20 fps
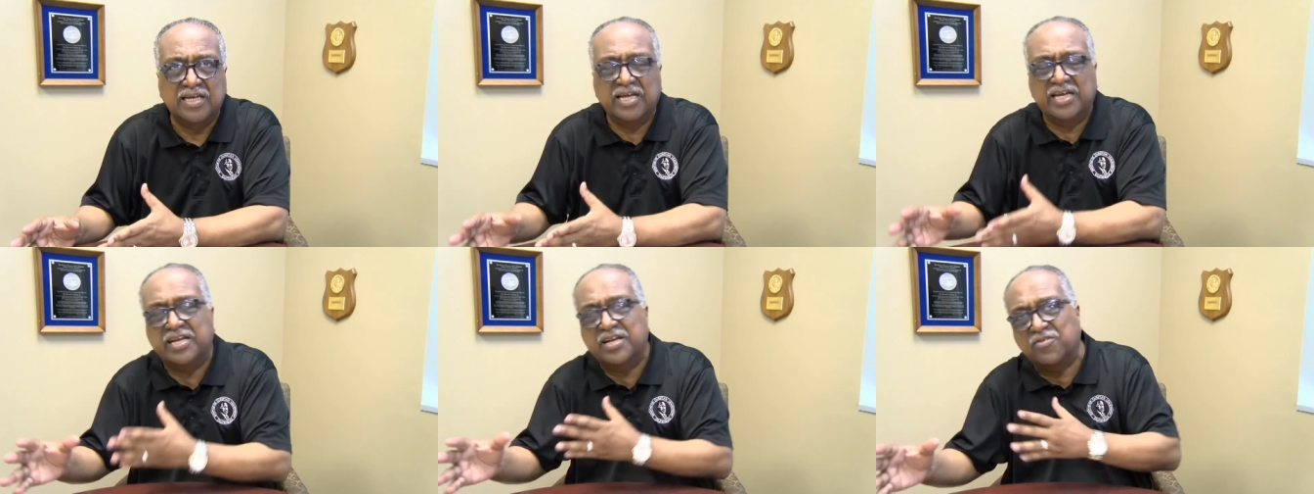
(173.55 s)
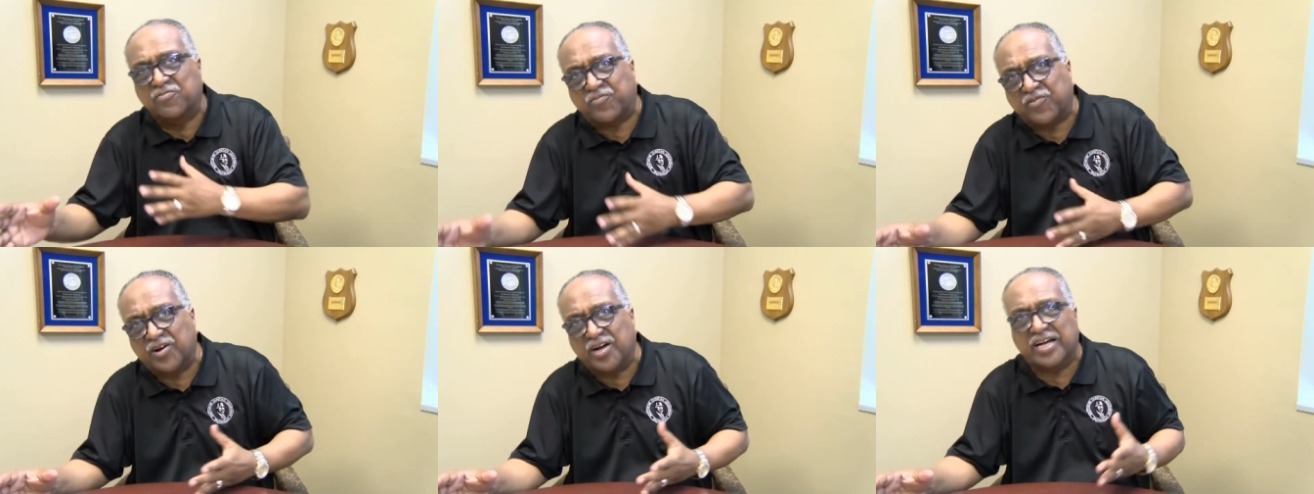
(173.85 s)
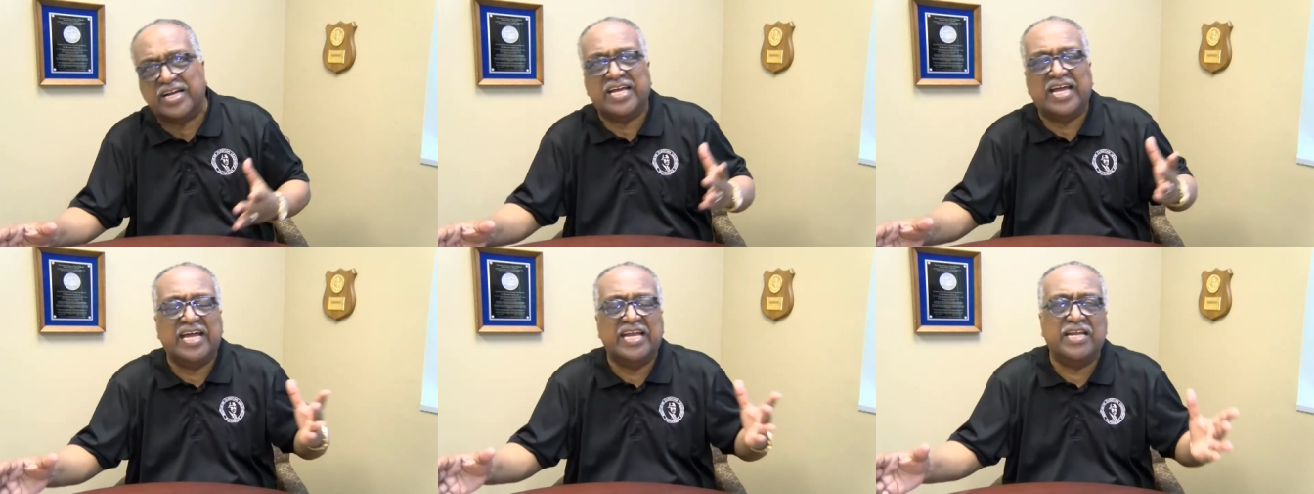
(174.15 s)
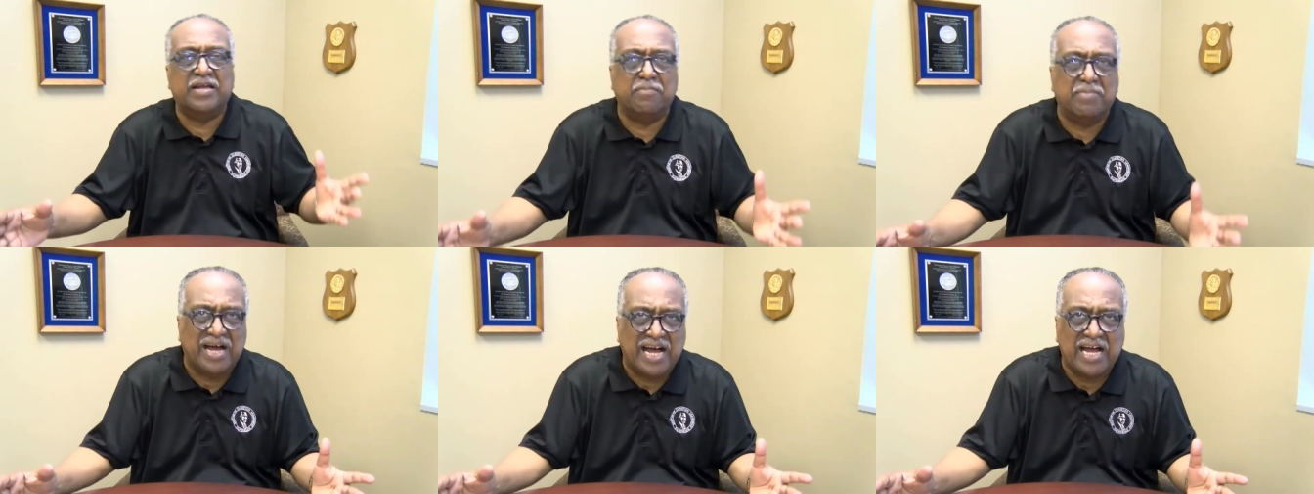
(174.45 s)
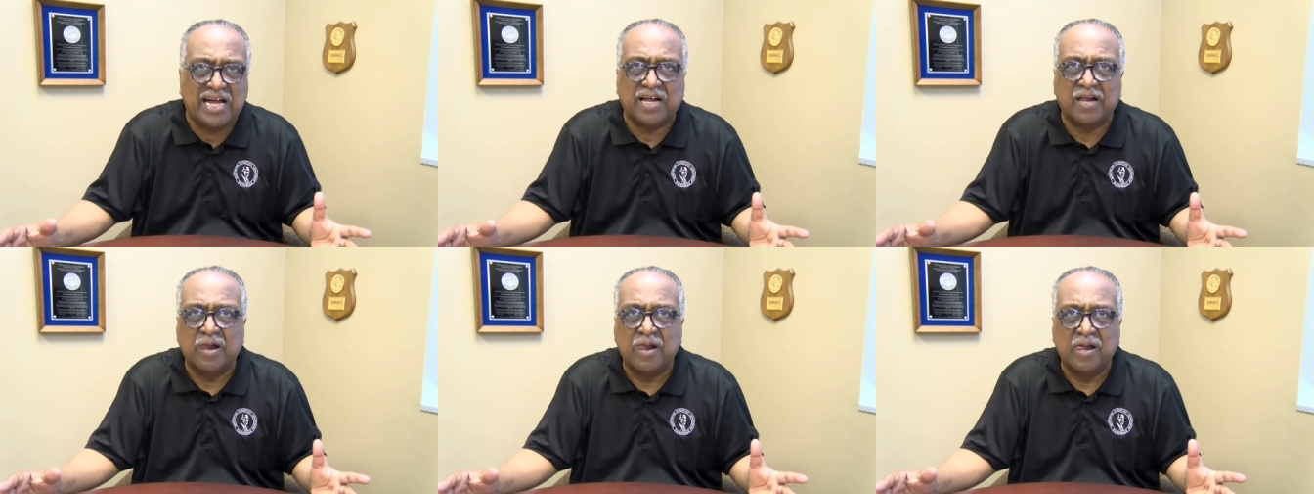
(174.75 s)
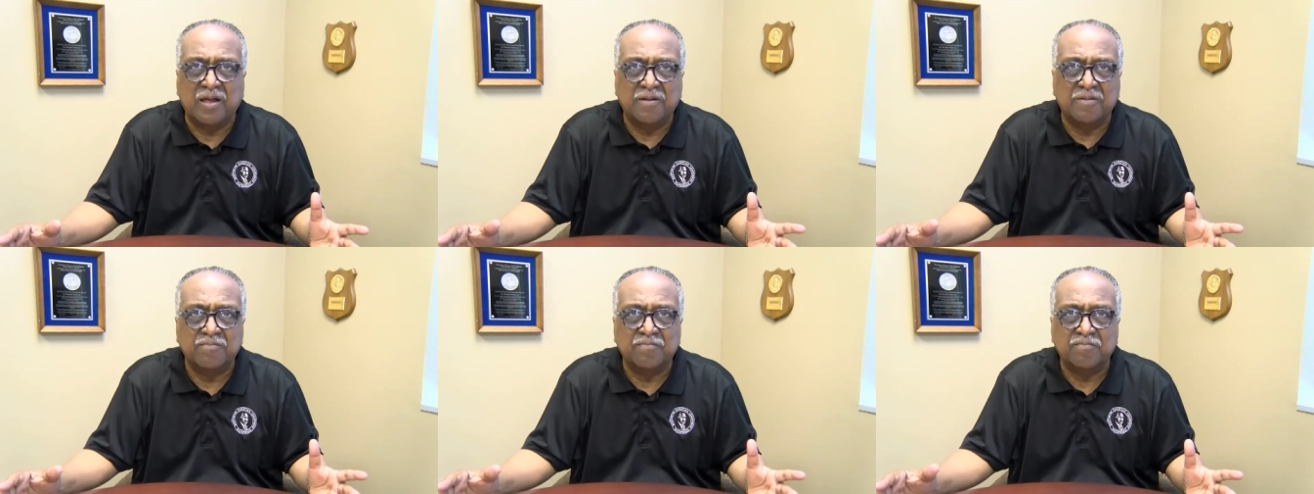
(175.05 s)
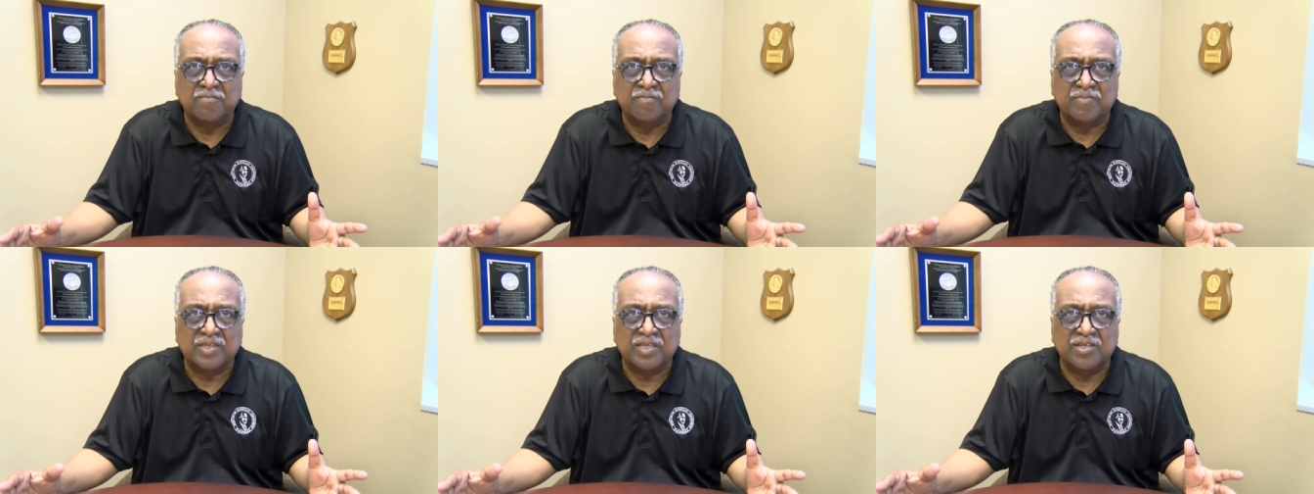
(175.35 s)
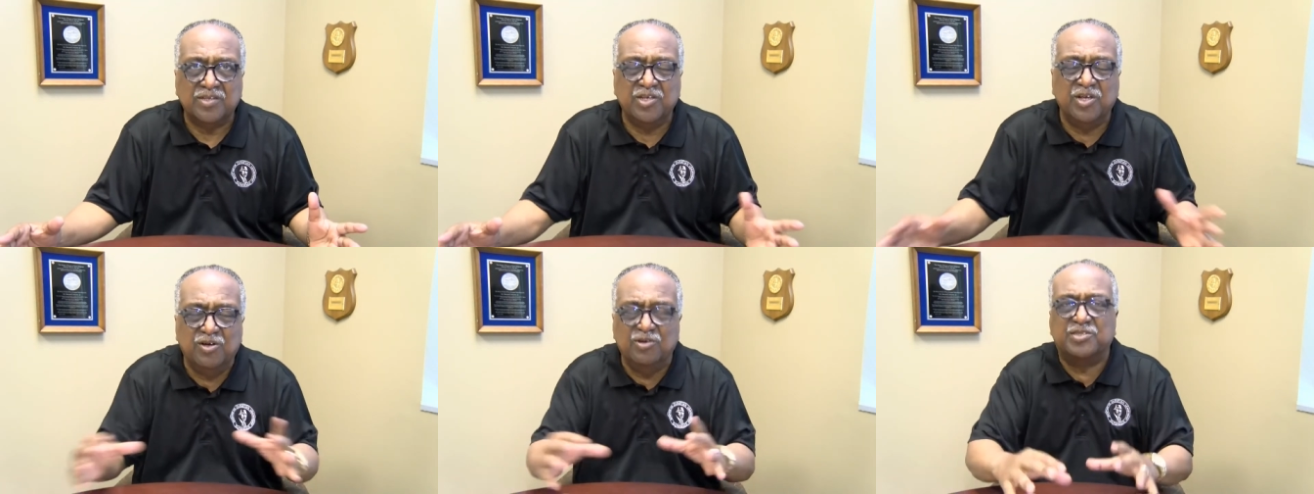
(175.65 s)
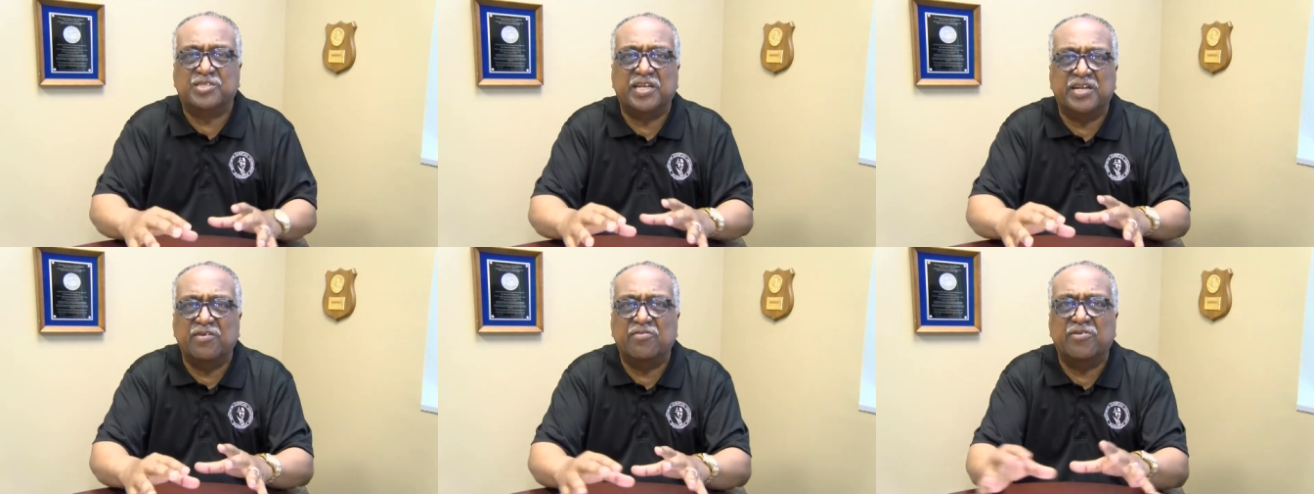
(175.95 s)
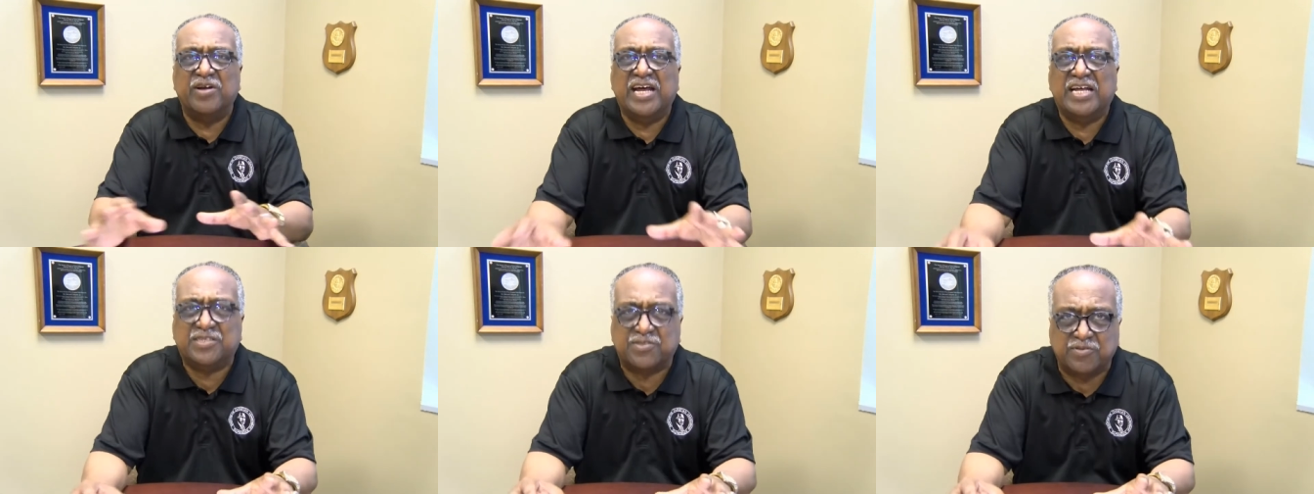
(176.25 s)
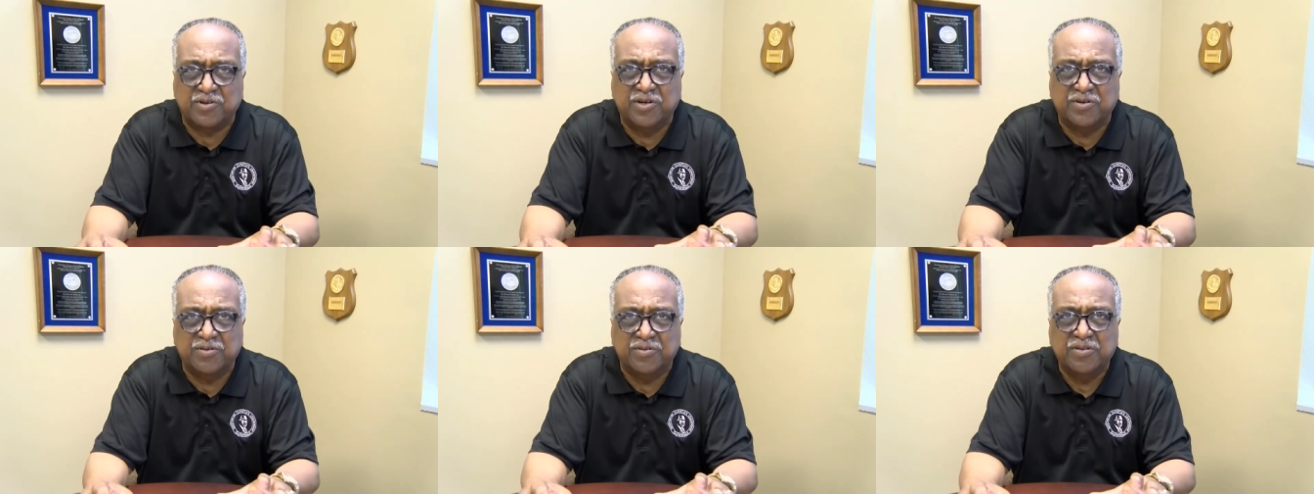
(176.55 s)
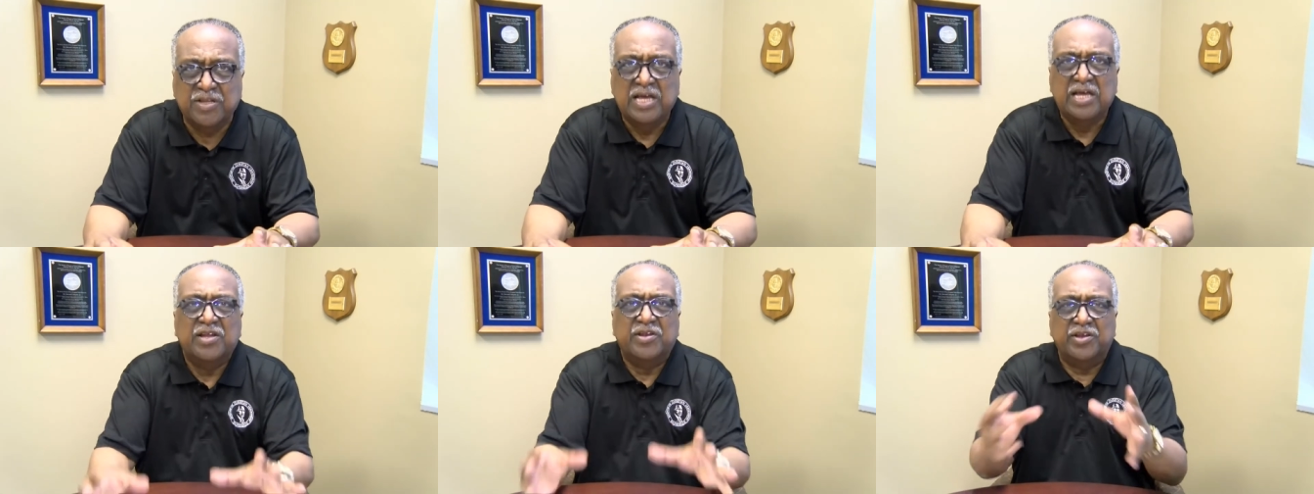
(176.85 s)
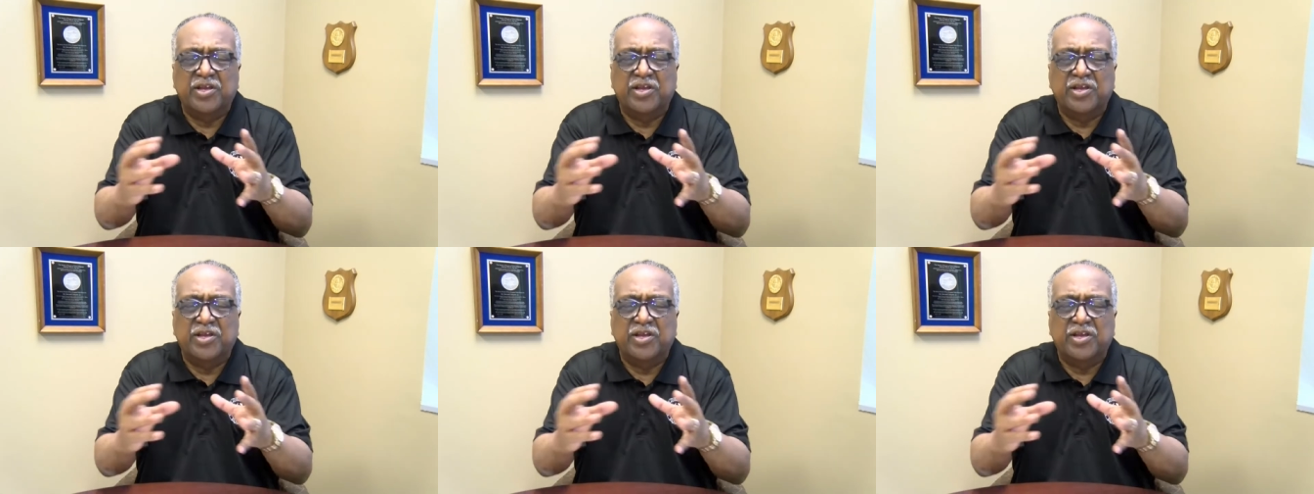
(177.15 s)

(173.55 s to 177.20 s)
in the front and the back, using the restroom.